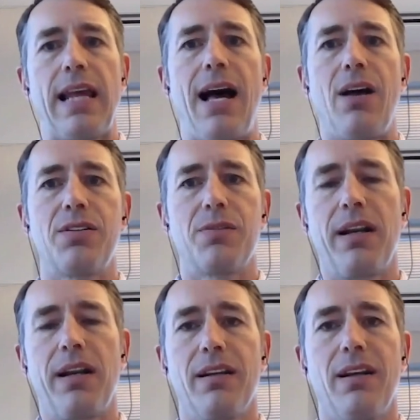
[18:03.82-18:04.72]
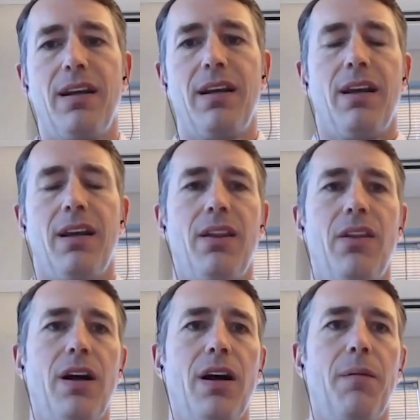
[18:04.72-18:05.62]
of the house, right?
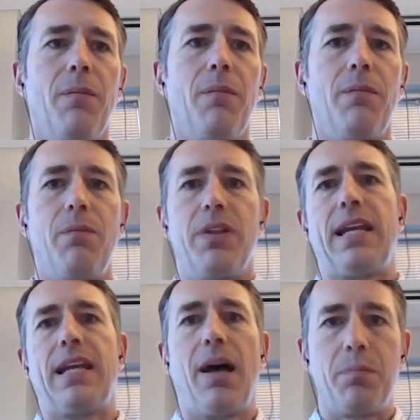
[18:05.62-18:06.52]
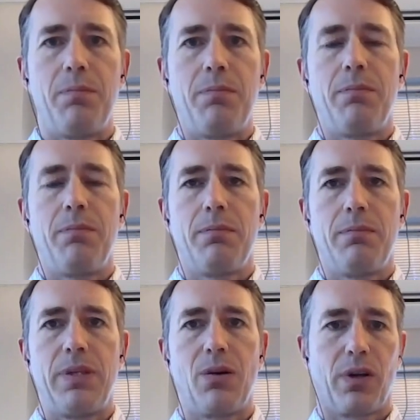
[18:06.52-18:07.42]
The temp,
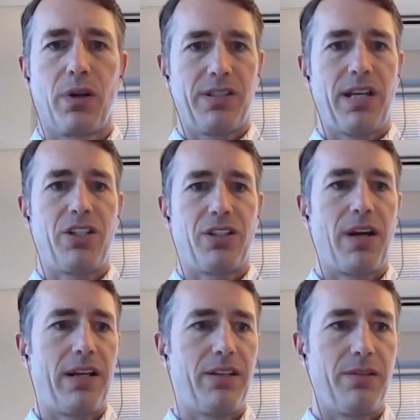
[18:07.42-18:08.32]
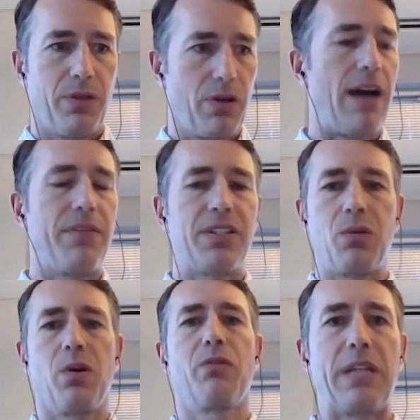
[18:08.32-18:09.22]
organization, right? You
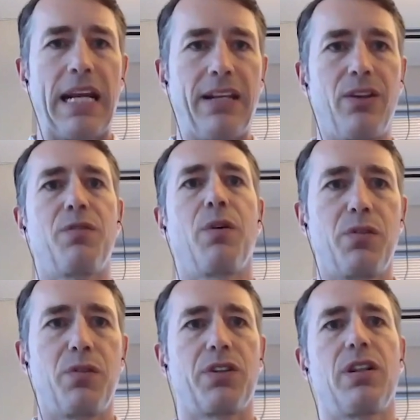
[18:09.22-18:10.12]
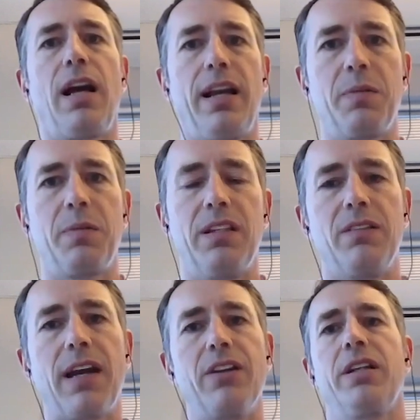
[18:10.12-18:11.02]
obviously want to retain those folks for your clients, but then
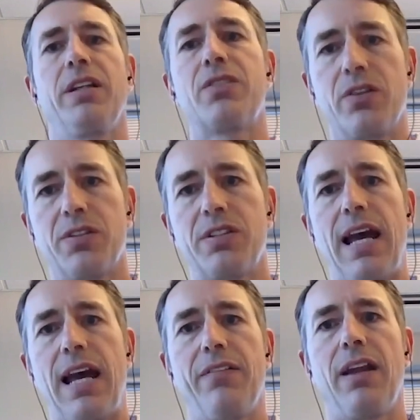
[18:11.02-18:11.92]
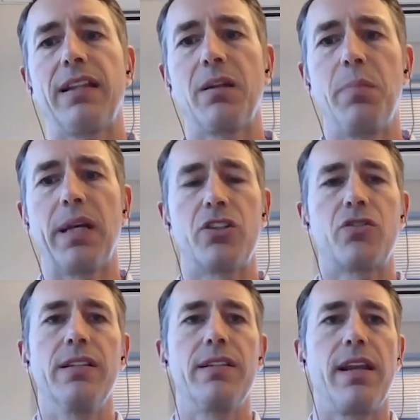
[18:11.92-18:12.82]
you've got your internal staff. And I think the biggest
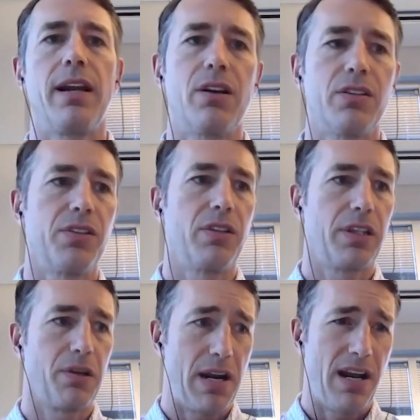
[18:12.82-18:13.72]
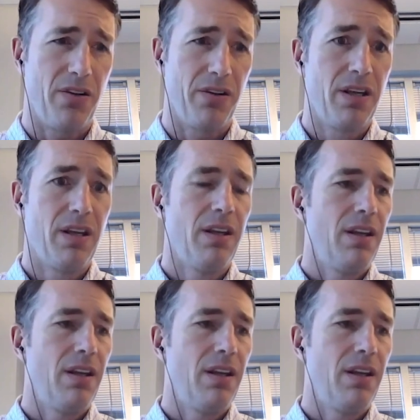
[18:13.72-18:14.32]
trends there are certainly around,